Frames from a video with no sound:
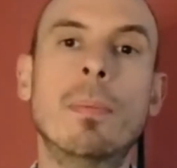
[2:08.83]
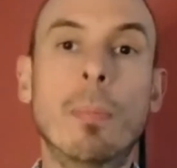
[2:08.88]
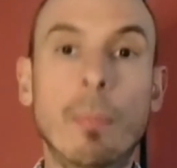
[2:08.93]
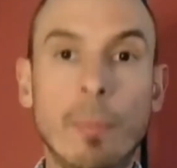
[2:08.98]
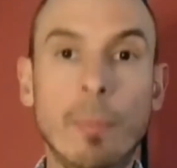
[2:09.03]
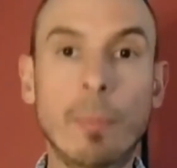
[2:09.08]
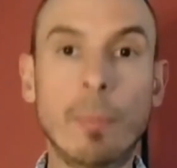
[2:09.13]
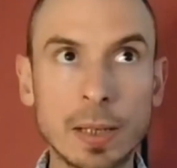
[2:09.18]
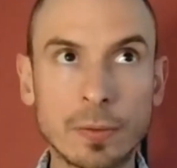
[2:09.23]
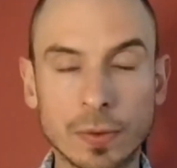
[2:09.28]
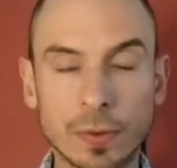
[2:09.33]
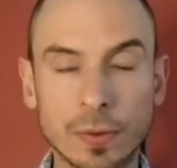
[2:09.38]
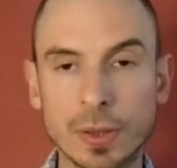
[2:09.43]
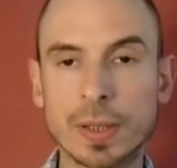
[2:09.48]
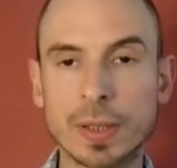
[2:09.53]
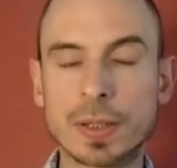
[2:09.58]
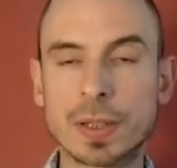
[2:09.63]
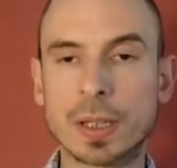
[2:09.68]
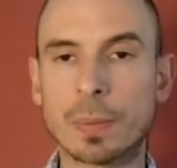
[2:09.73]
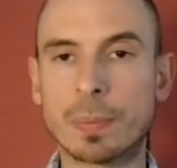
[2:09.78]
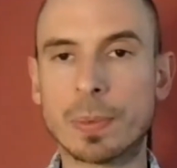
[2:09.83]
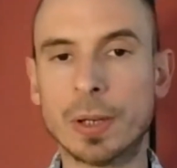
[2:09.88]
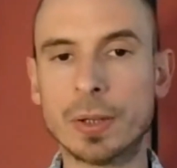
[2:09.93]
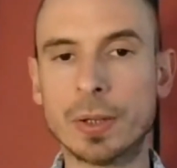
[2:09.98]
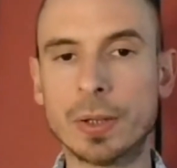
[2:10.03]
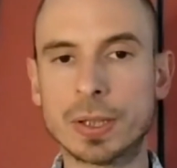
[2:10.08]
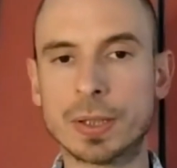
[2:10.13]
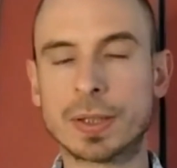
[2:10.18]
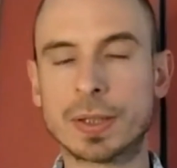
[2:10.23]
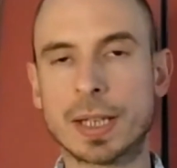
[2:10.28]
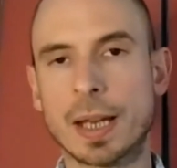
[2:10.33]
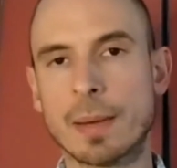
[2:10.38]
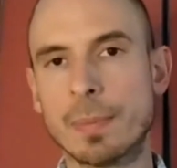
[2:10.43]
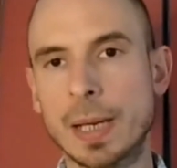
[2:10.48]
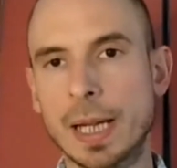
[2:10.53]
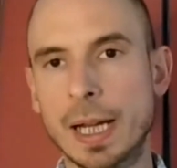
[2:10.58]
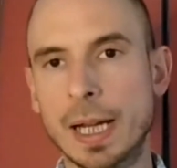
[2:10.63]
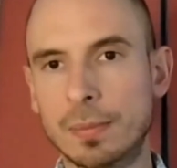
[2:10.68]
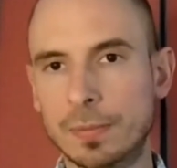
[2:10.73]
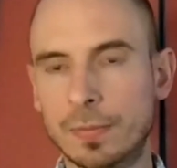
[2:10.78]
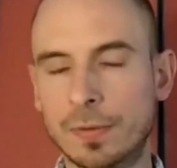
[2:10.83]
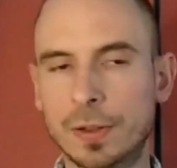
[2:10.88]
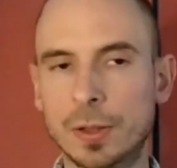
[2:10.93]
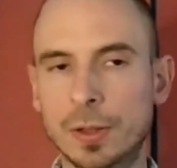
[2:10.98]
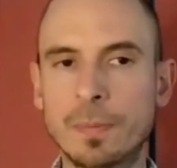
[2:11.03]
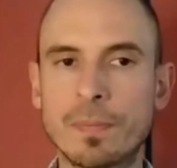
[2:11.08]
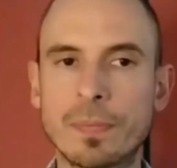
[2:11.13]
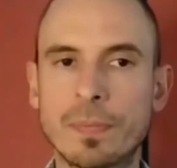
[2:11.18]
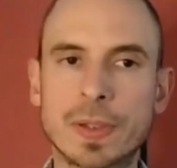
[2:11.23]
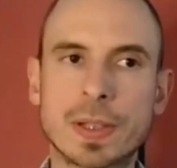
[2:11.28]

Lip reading: Mindfulness approaches can be helpful.